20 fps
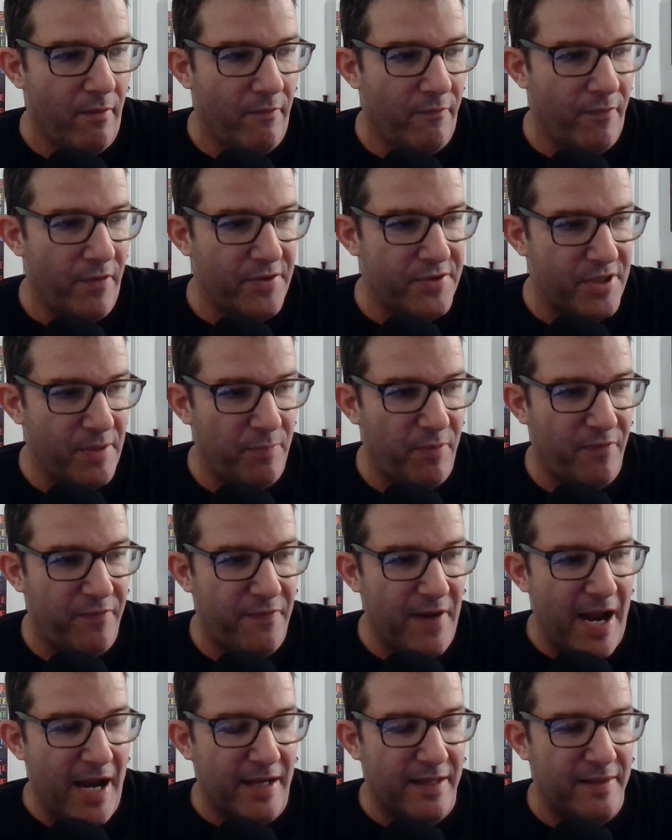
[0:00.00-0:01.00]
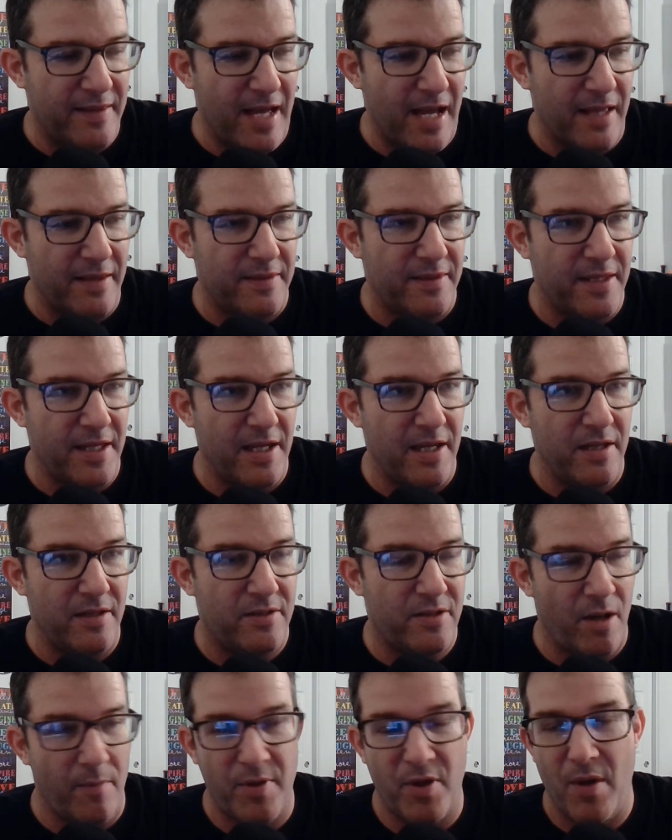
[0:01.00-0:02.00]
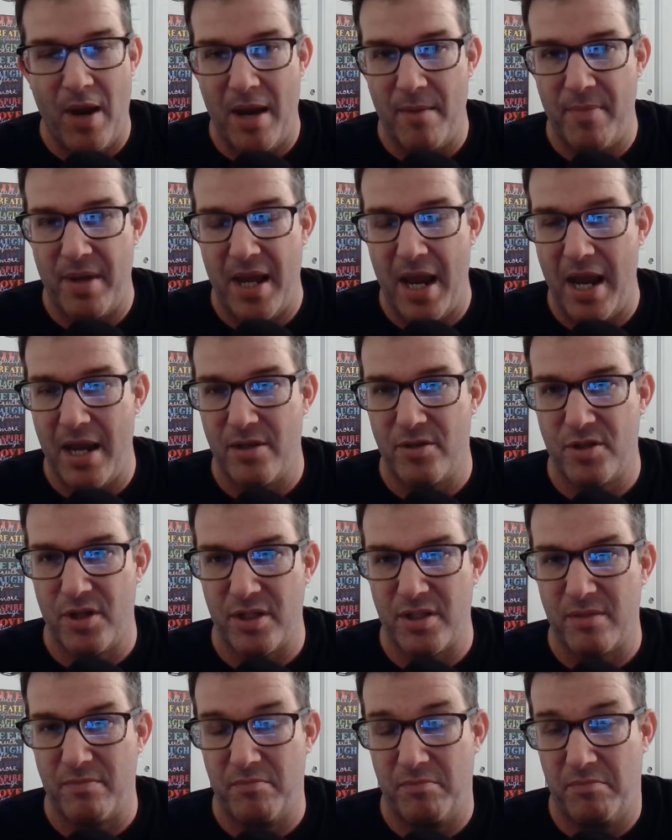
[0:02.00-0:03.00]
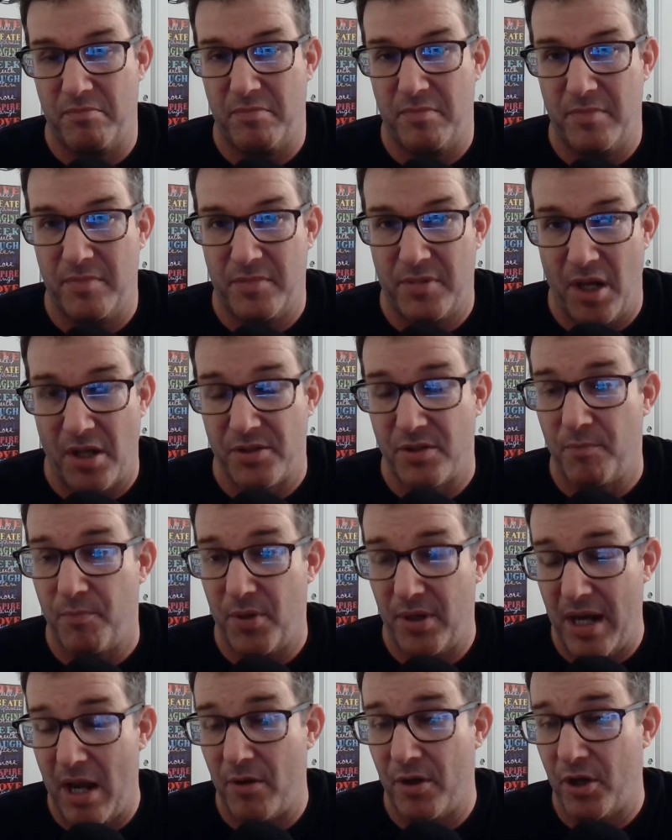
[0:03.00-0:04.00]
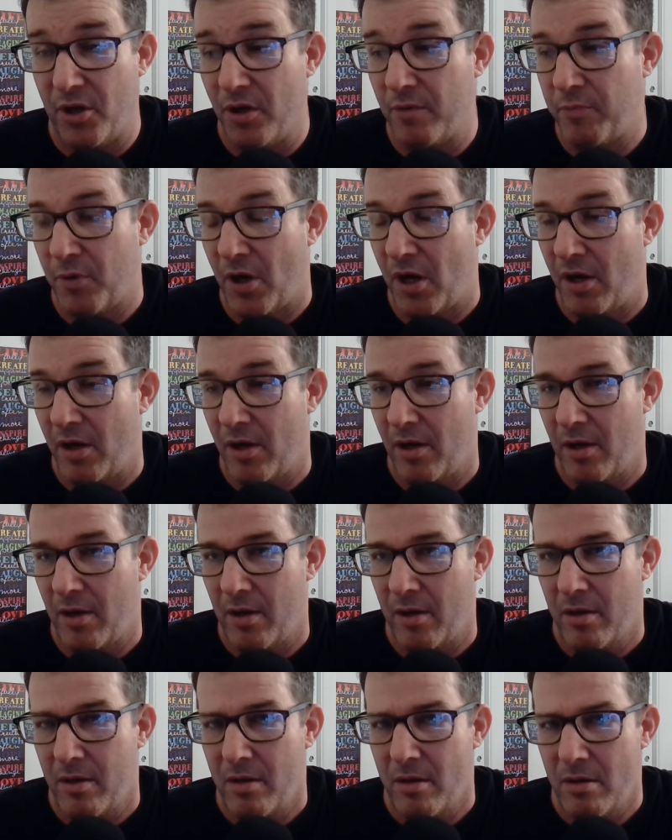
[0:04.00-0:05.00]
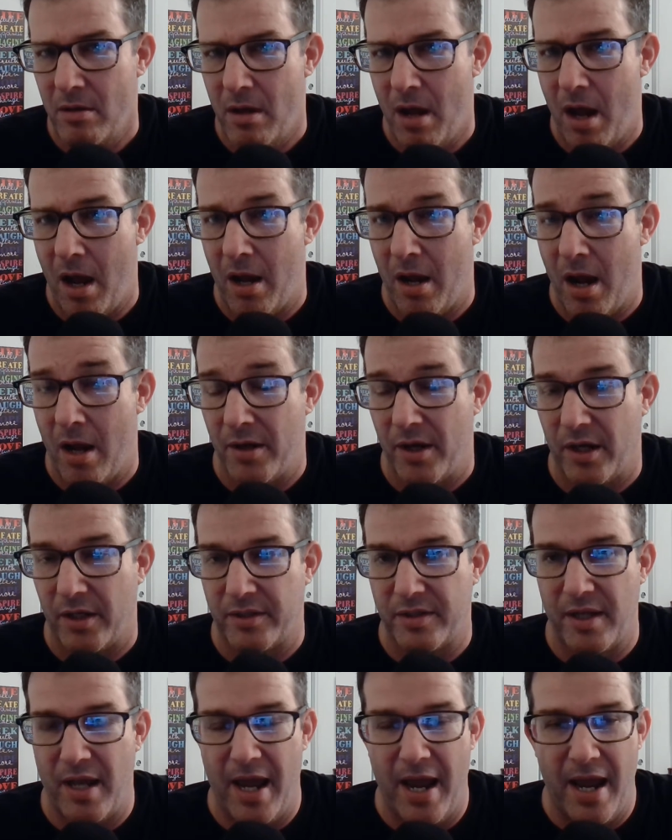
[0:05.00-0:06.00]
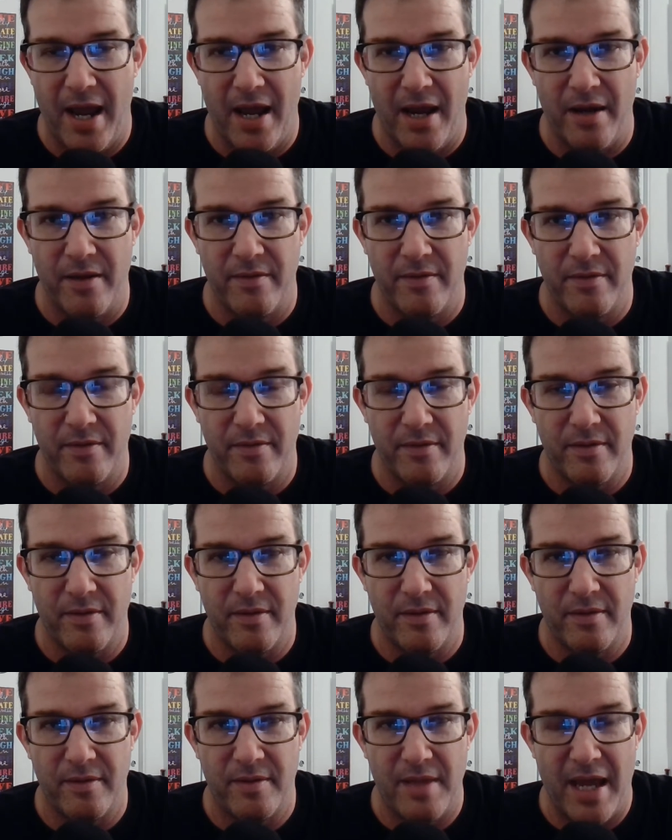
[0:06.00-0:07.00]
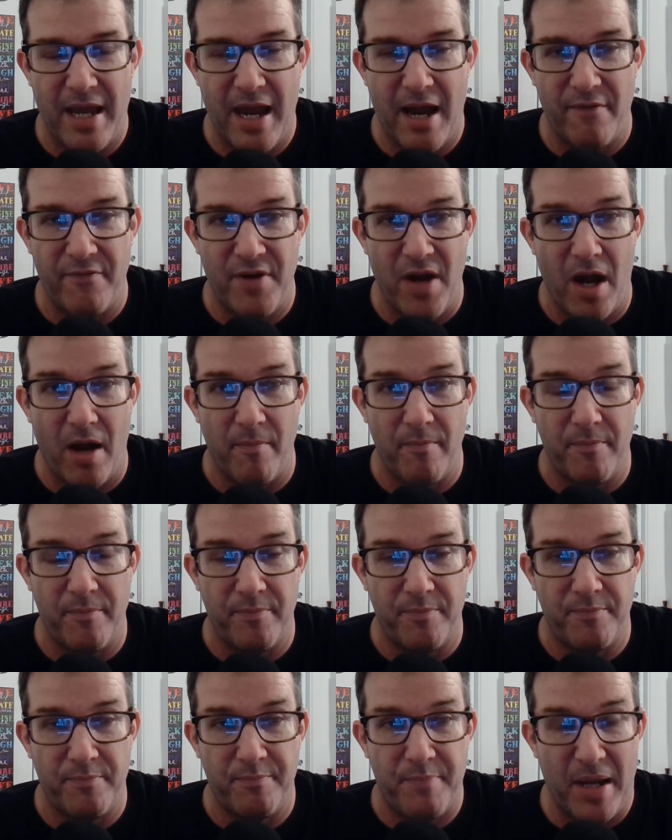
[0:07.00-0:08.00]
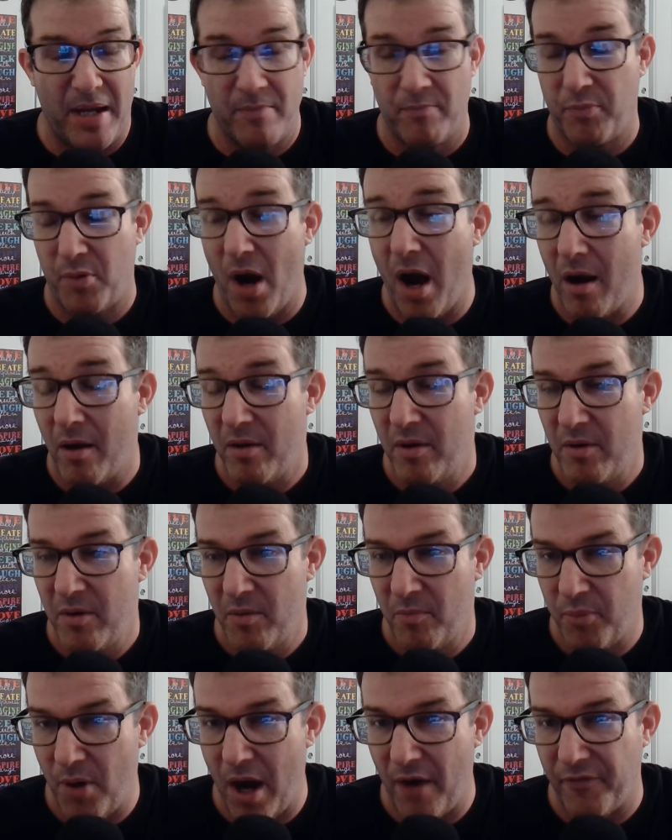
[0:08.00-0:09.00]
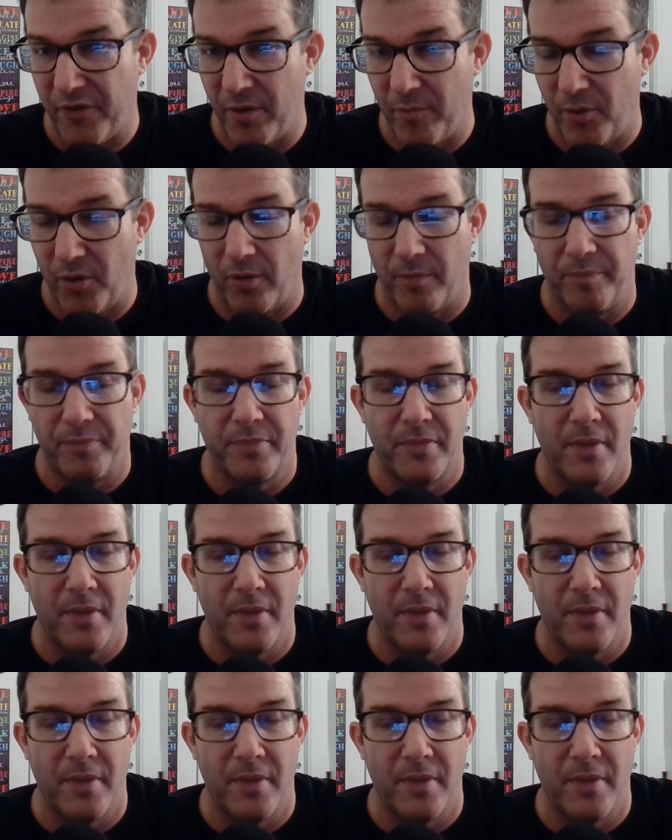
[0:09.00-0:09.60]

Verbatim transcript: the simple fact that the WNBA just doesn't put out a good uh, product, and they have not been pro profitable.